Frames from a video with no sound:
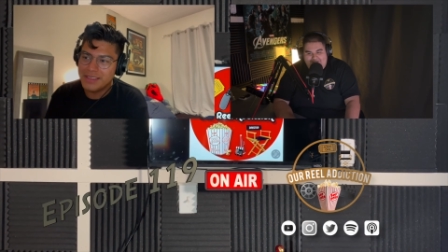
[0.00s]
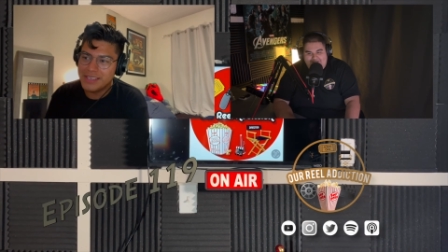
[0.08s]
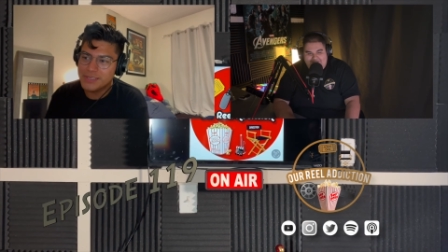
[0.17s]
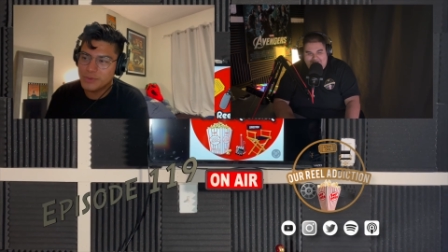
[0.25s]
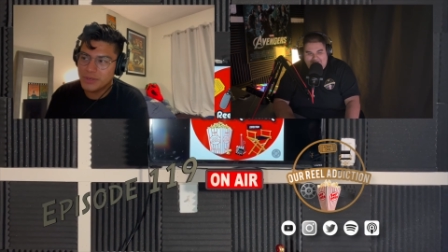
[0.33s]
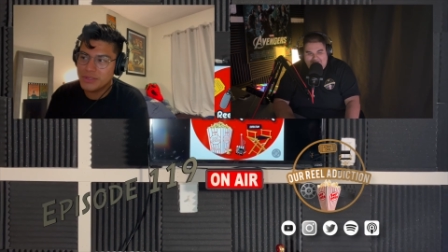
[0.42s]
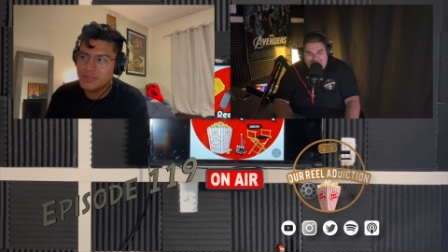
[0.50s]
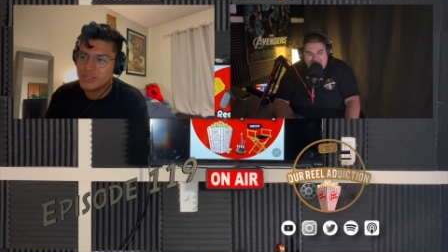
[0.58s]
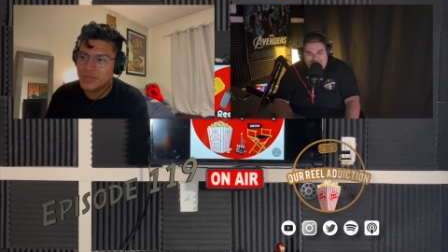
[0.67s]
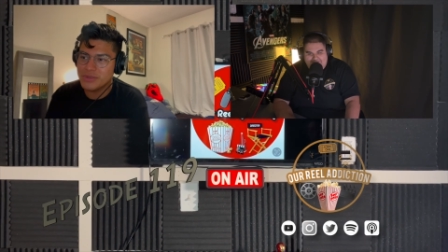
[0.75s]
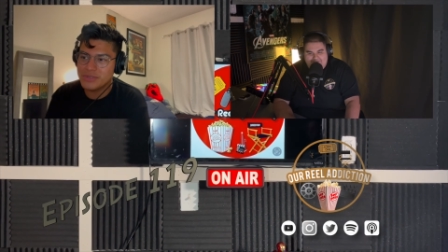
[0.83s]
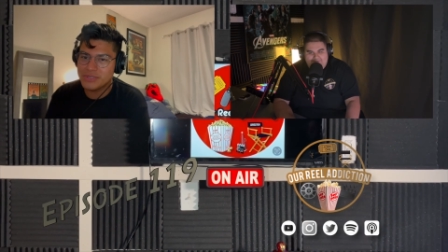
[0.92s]
is one of the
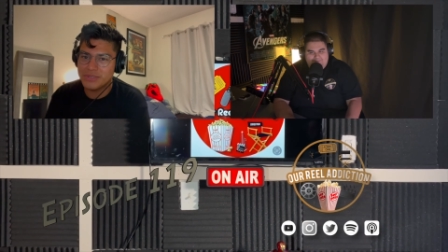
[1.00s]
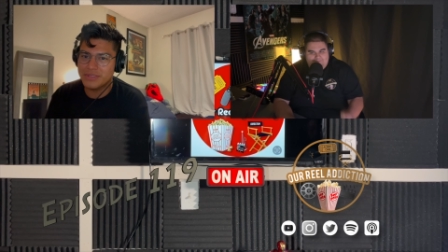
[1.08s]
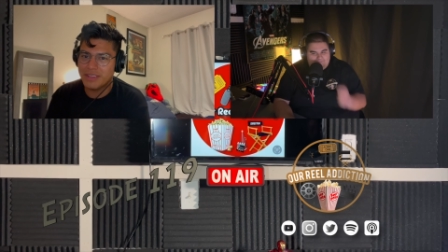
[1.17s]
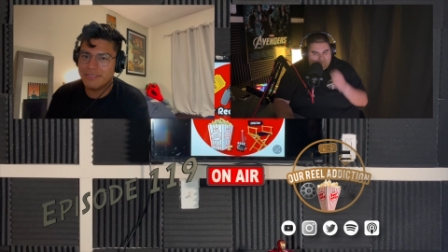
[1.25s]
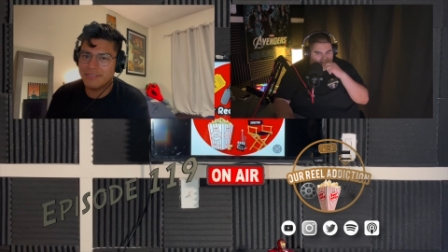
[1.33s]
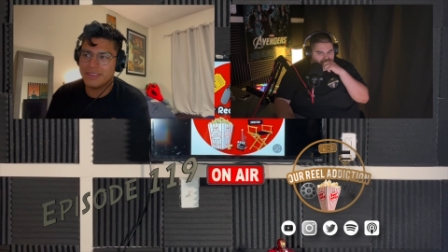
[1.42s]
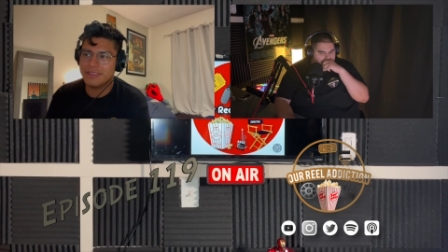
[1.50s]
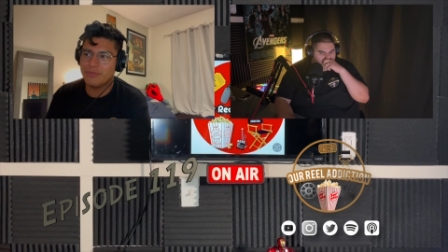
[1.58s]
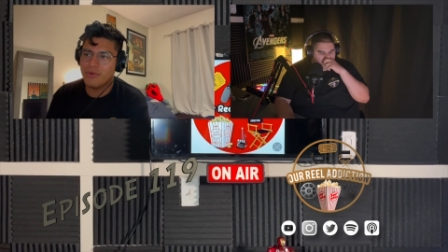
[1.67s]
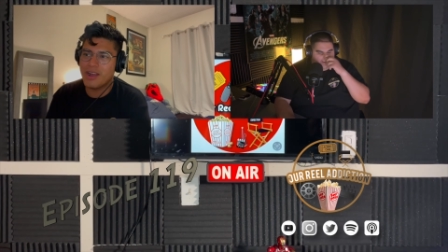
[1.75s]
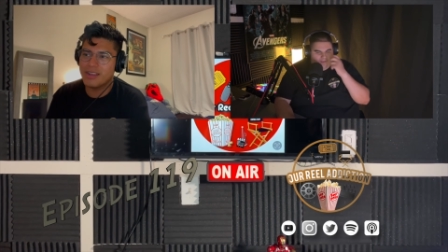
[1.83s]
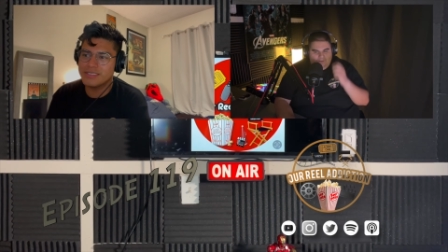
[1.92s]
shows you definitely
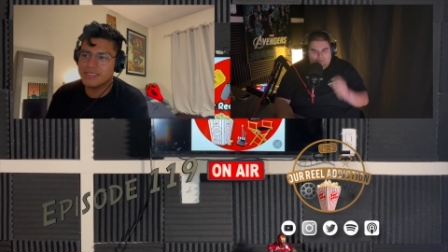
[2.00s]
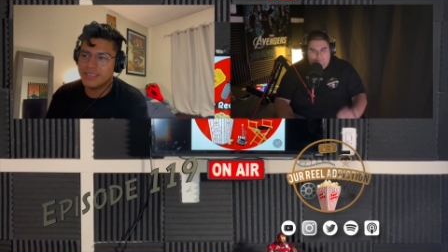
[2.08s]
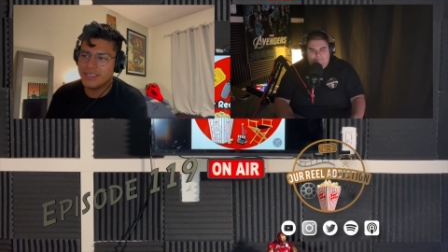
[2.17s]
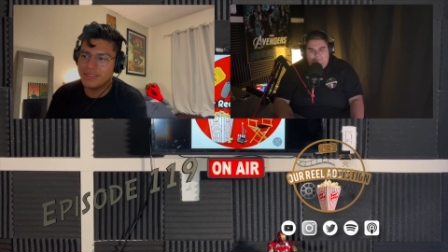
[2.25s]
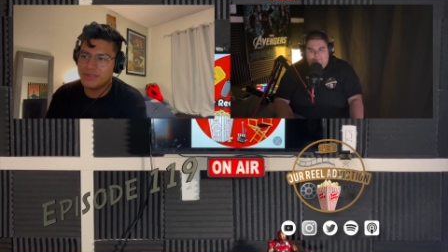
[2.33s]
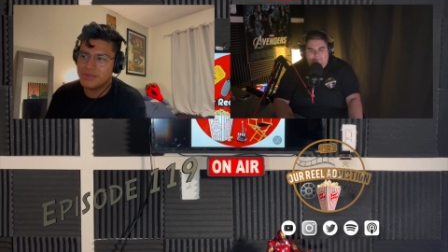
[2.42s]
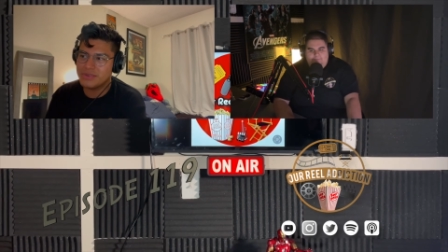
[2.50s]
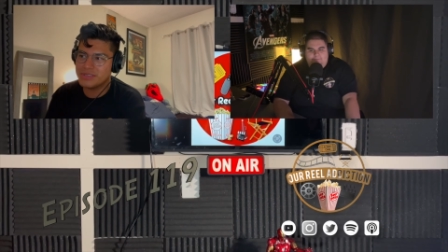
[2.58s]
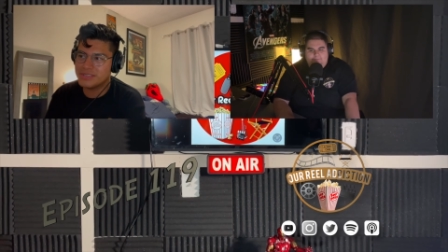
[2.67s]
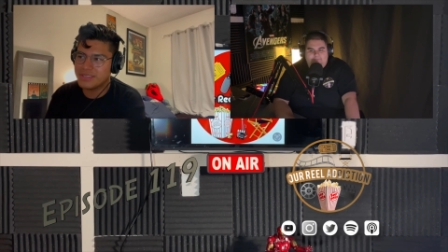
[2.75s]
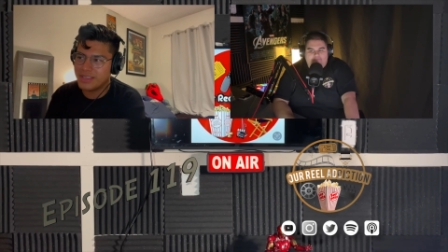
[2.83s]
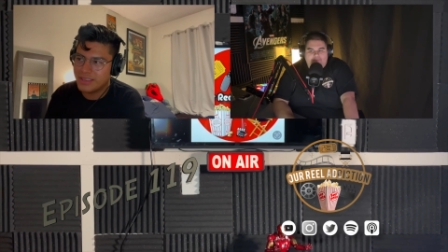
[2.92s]
watch and you
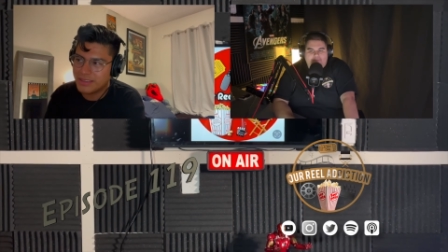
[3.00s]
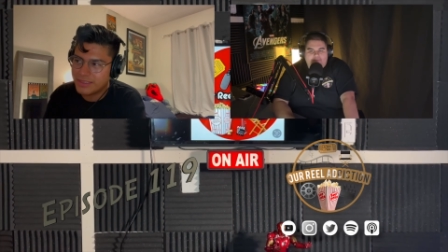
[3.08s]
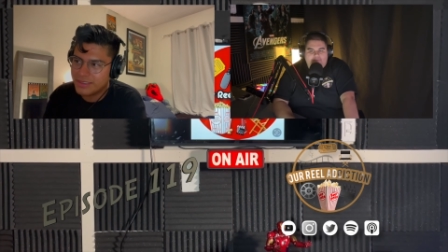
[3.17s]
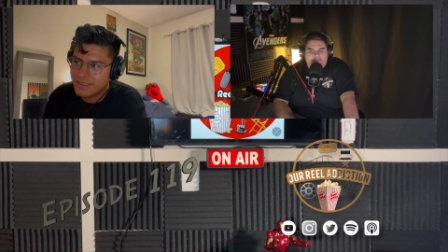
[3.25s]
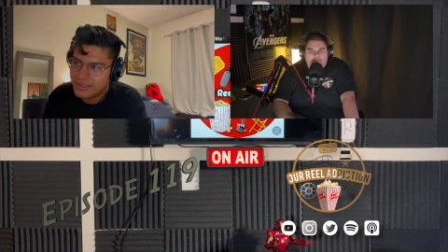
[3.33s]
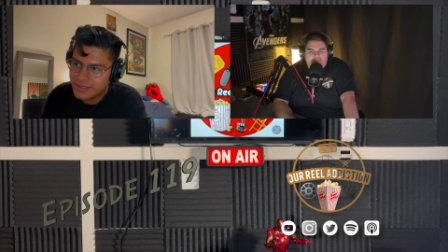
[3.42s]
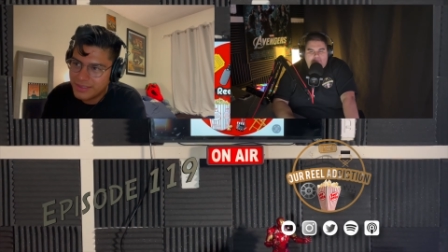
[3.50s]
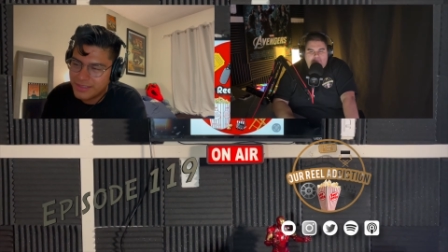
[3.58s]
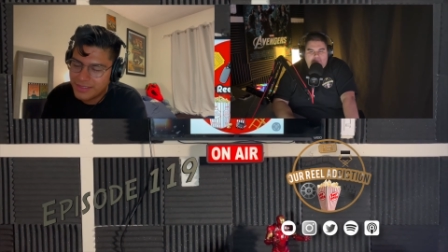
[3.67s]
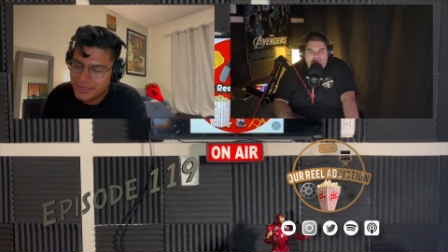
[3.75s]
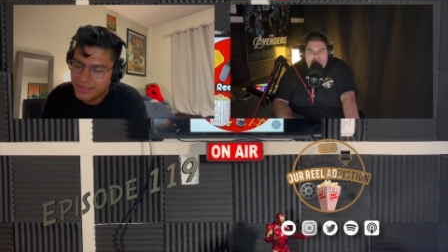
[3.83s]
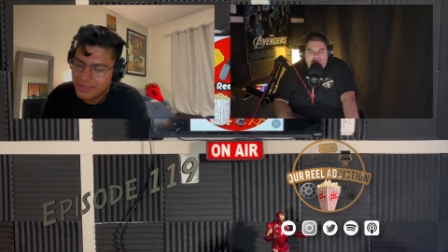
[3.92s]
just like
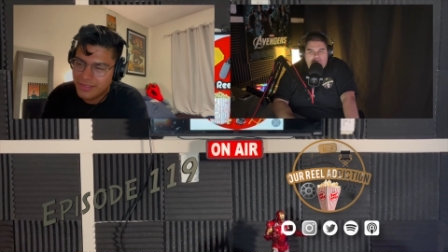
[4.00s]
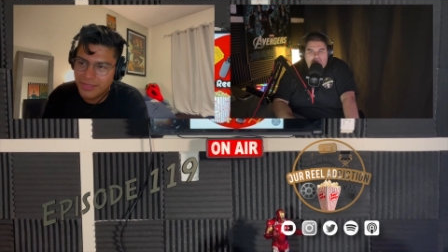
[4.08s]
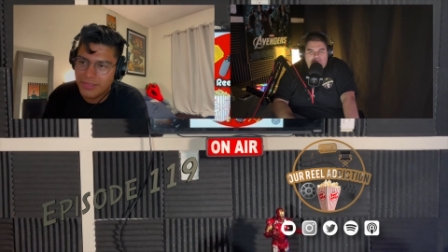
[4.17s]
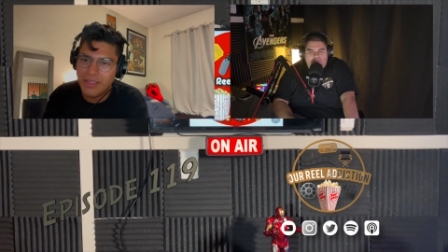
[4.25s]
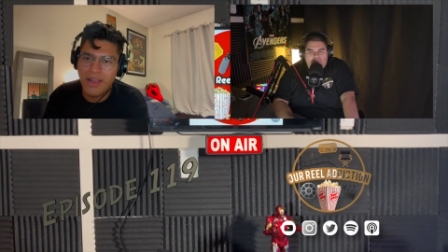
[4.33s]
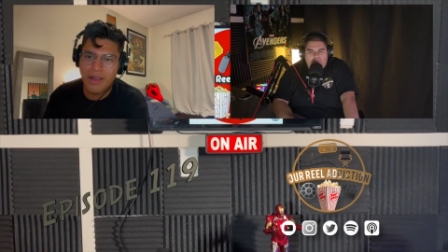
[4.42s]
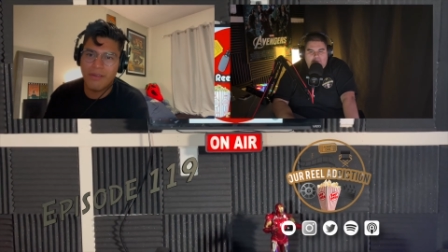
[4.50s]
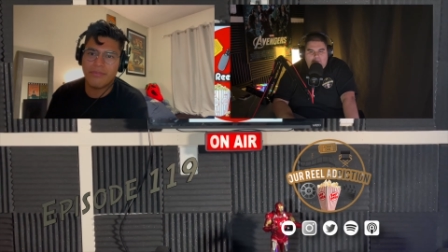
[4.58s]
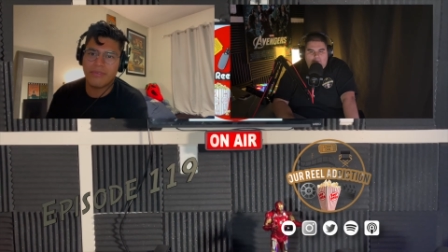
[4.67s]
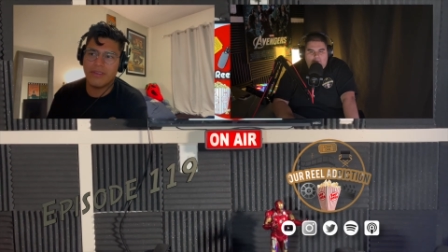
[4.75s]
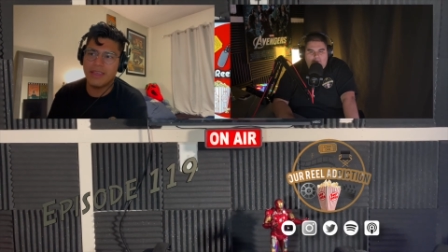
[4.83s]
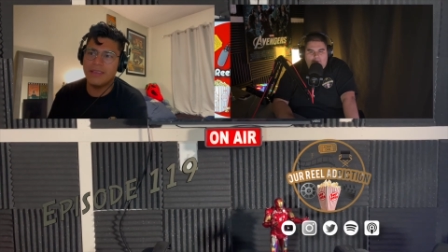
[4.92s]
love
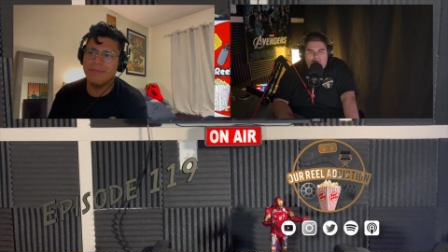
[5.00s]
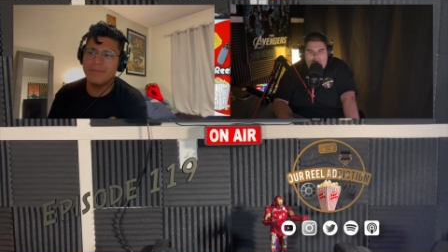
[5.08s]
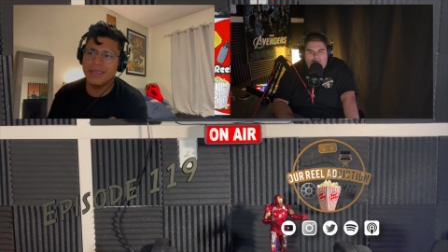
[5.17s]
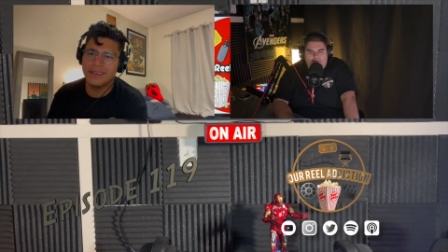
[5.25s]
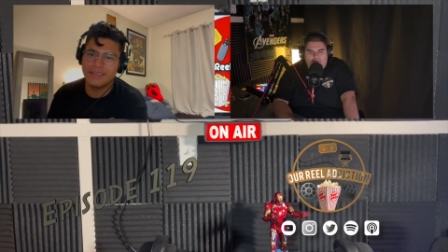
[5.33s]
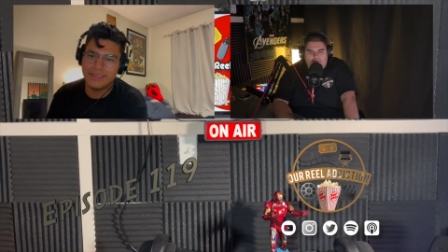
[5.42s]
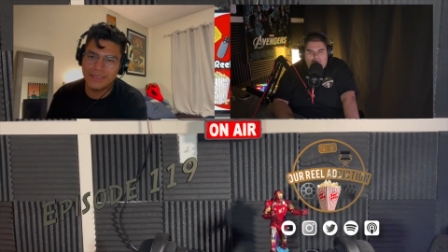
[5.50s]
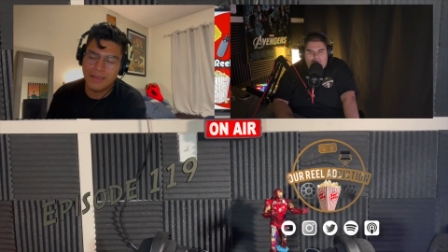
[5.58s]
immediately.